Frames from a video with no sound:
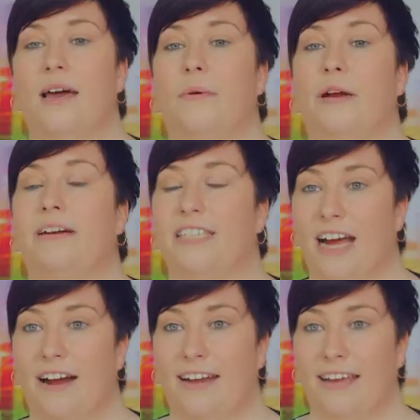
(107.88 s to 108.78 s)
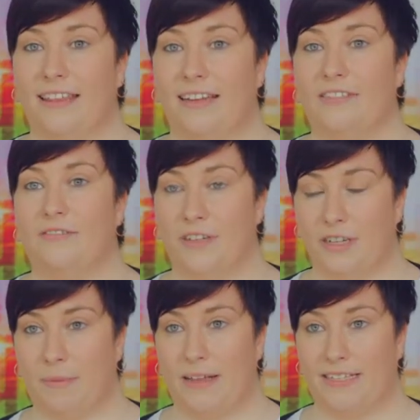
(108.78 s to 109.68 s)
We are a charity that is
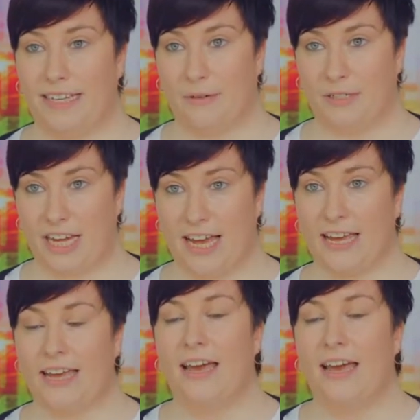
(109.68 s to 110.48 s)
funded by the DOJ,